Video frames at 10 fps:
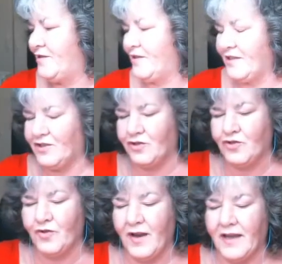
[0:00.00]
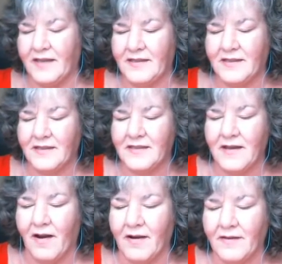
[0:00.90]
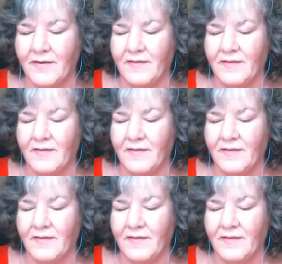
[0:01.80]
So the trick is to start